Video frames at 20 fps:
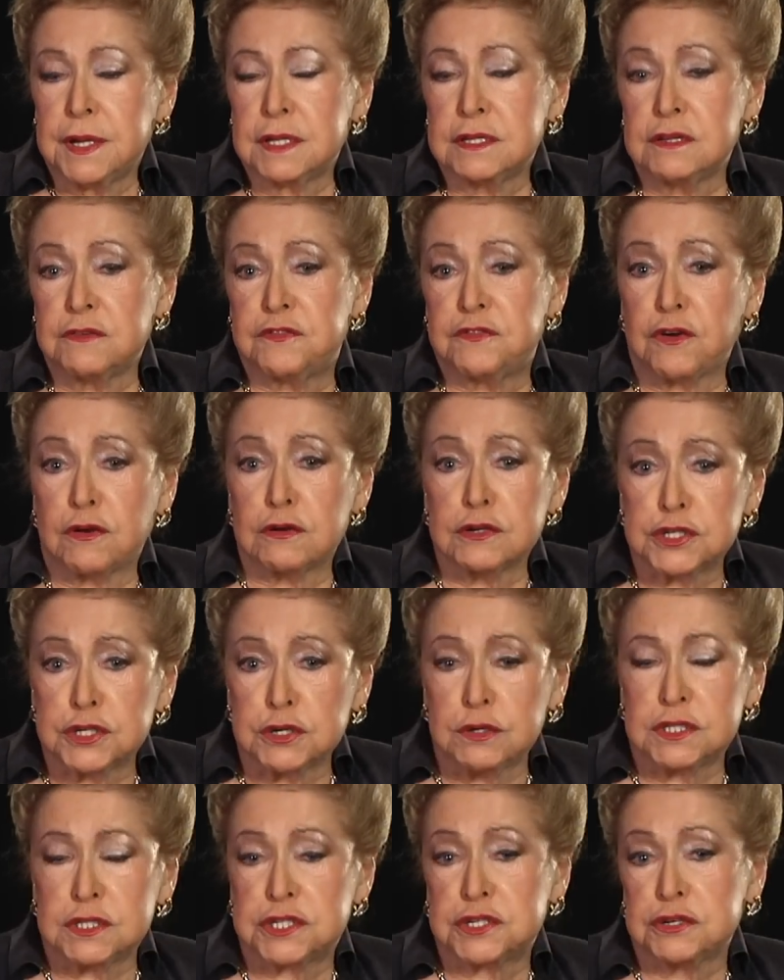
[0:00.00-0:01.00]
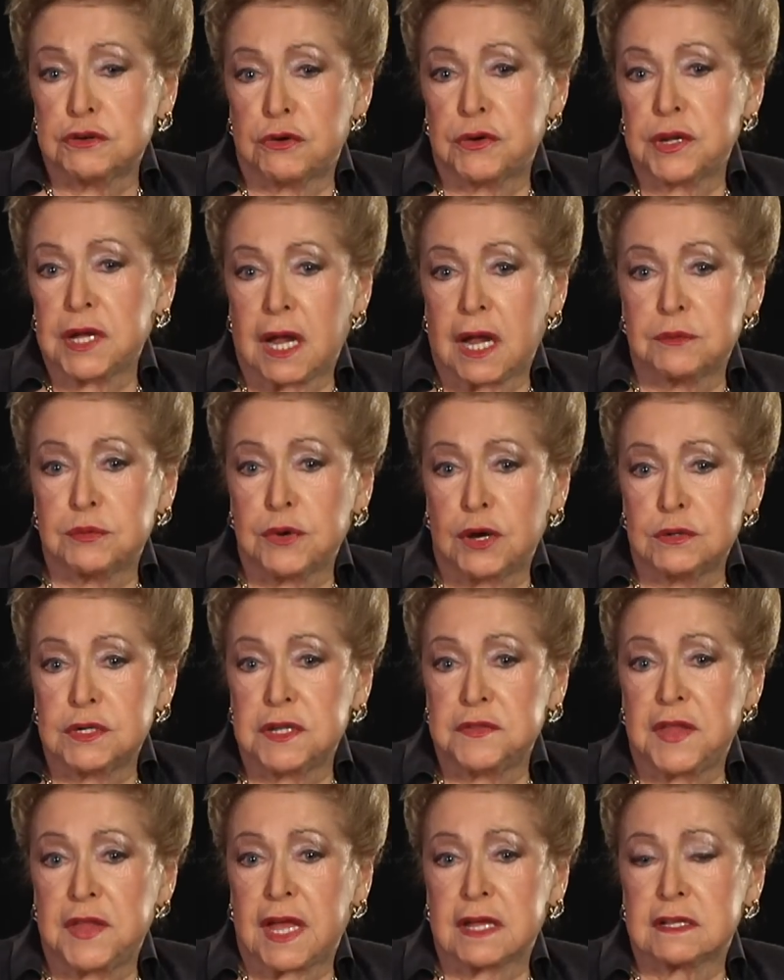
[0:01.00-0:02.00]
And the first short story I wrote
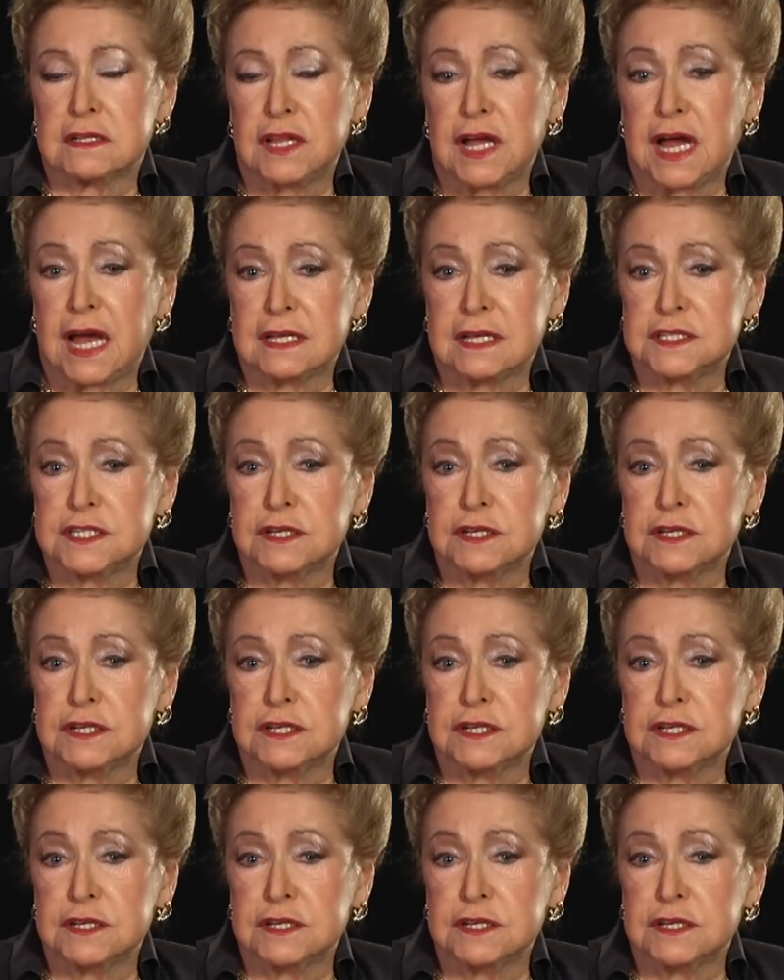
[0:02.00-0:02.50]
in that class,